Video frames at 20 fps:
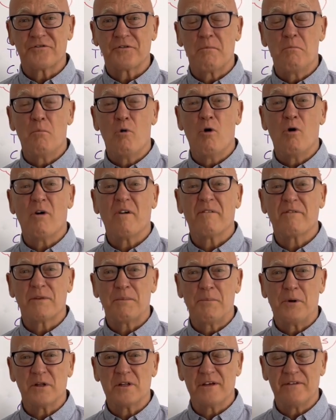The more of the
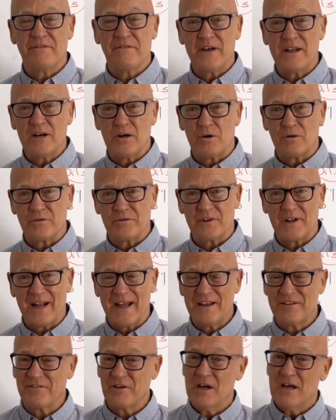polyphenols, it
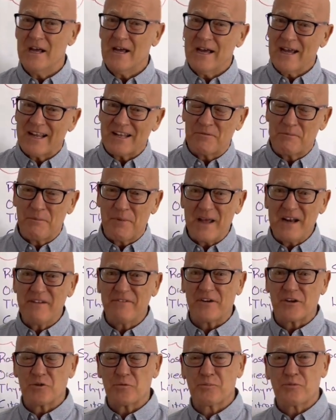has its
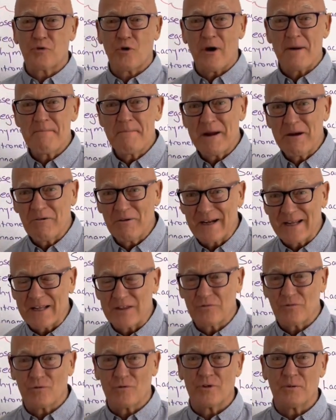benefits primarily
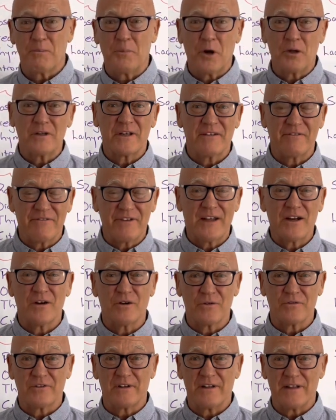through the
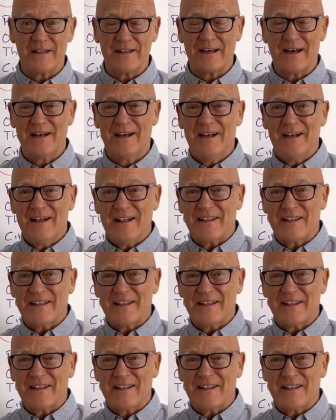polyphenols in there,